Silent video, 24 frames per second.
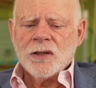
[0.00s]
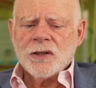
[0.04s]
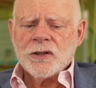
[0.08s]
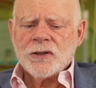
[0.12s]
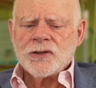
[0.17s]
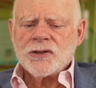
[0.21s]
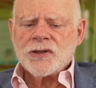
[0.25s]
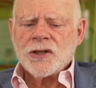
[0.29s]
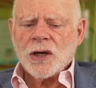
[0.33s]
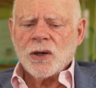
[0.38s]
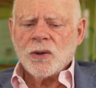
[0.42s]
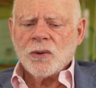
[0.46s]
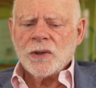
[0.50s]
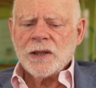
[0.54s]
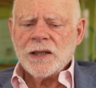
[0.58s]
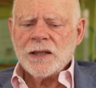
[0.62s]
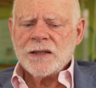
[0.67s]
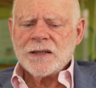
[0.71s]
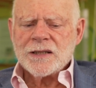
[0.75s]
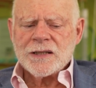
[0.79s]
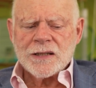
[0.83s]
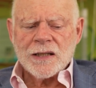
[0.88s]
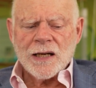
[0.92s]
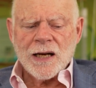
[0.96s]
So he
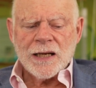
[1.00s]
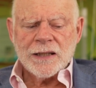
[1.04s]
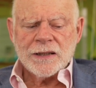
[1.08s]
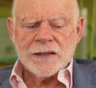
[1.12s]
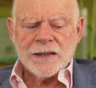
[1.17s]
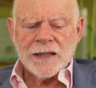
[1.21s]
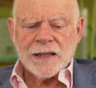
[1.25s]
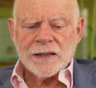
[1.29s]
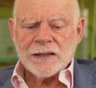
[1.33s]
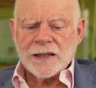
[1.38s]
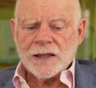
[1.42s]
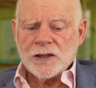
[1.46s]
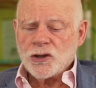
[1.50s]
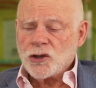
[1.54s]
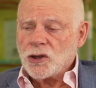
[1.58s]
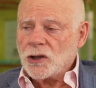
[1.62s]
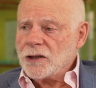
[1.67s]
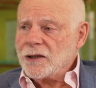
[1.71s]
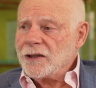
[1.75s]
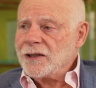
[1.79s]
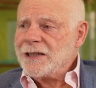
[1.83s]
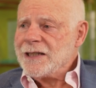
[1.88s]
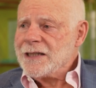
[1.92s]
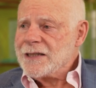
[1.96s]
decided that they
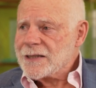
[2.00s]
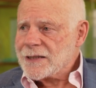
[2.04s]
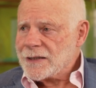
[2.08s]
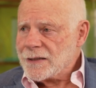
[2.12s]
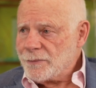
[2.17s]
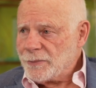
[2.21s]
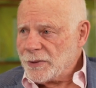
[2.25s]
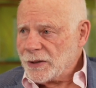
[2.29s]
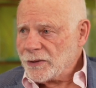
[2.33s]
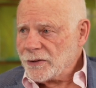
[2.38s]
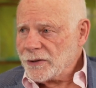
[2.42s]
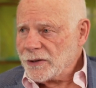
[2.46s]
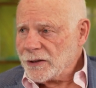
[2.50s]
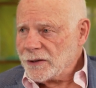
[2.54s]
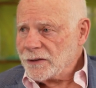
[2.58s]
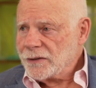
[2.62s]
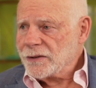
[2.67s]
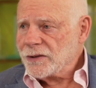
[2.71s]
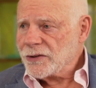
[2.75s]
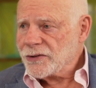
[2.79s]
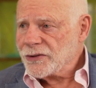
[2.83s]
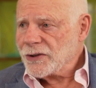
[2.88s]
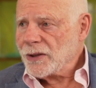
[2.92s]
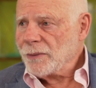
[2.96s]
should lease the building
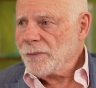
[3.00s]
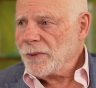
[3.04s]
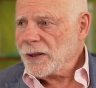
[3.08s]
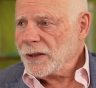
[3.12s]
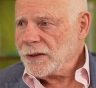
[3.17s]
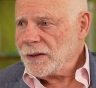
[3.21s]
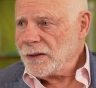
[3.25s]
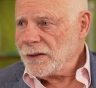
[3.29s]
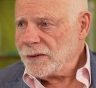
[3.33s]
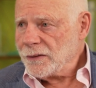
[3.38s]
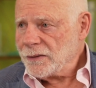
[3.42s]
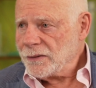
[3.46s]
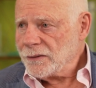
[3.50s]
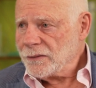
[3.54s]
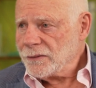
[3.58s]
to somebody